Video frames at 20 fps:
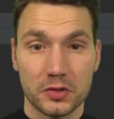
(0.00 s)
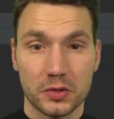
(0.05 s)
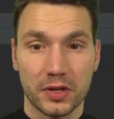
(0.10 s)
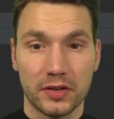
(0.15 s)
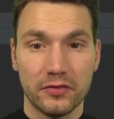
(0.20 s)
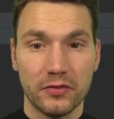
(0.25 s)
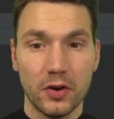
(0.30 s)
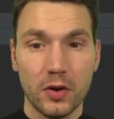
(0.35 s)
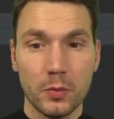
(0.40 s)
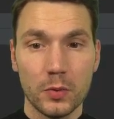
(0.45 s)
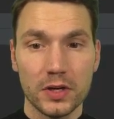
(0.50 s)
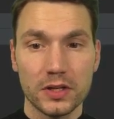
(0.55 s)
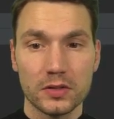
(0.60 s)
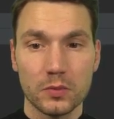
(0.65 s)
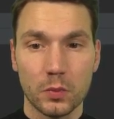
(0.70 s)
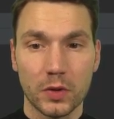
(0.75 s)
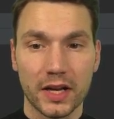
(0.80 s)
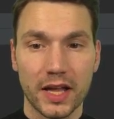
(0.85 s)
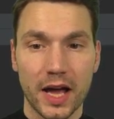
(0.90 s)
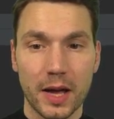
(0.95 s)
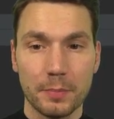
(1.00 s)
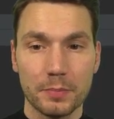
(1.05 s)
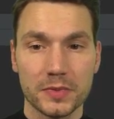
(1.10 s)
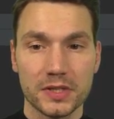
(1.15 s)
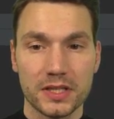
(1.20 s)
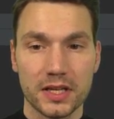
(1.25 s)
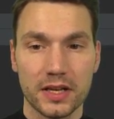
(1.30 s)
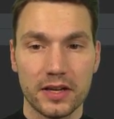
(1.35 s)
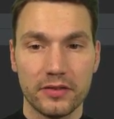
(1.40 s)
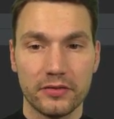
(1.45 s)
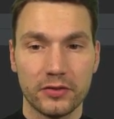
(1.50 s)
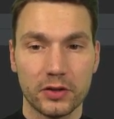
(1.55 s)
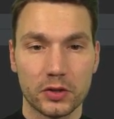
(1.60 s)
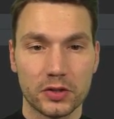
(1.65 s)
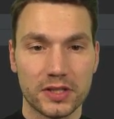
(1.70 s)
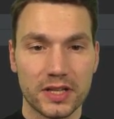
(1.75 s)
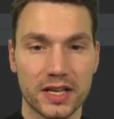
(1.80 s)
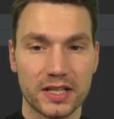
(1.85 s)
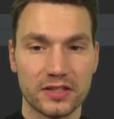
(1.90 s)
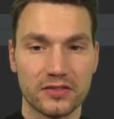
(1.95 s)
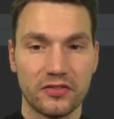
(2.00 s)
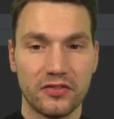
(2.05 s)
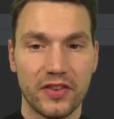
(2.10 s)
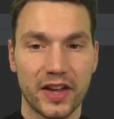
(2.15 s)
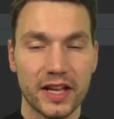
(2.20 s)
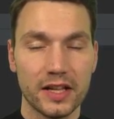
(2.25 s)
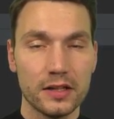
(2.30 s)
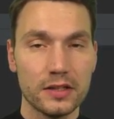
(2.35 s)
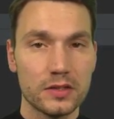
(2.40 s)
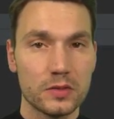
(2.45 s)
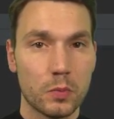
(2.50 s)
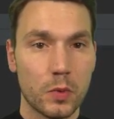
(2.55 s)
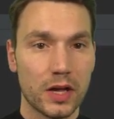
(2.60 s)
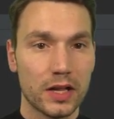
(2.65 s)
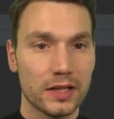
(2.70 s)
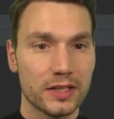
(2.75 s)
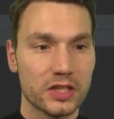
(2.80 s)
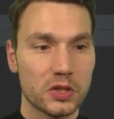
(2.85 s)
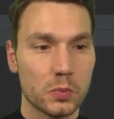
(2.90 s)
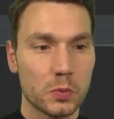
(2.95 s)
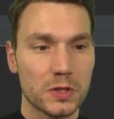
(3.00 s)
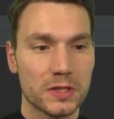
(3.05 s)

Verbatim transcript: of straightforward. What happens if your test fails? Well, you